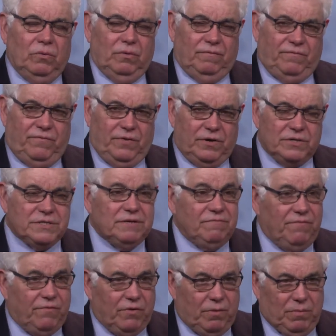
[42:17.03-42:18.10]
Well, first
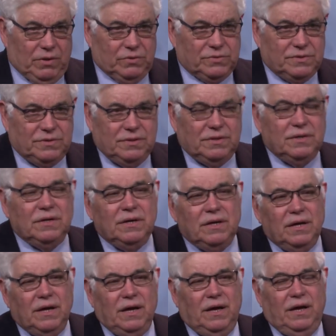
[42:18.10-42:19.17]
and foremost,
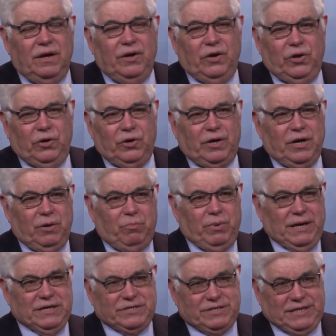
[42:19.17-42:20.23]
you're going to
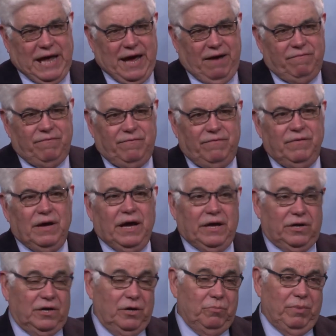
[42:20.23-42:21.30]
bring staff
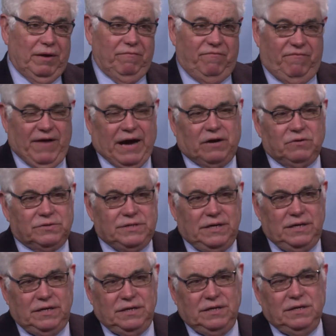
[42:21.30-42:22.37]
and you're going to bring
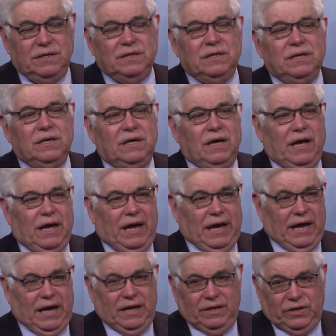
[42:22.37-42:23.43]
faculty
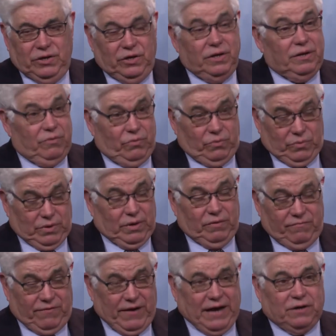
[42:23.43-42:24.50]
and
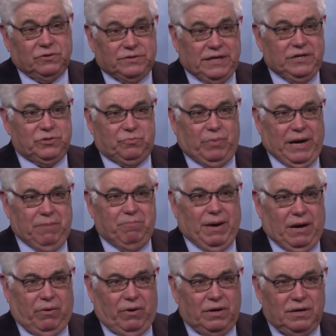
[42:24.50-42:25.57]
faculty is brain
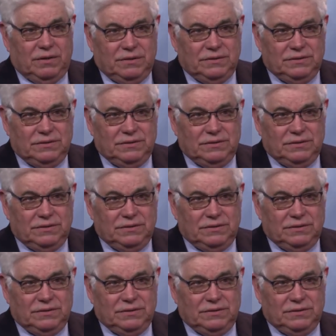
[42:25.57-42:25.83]
power.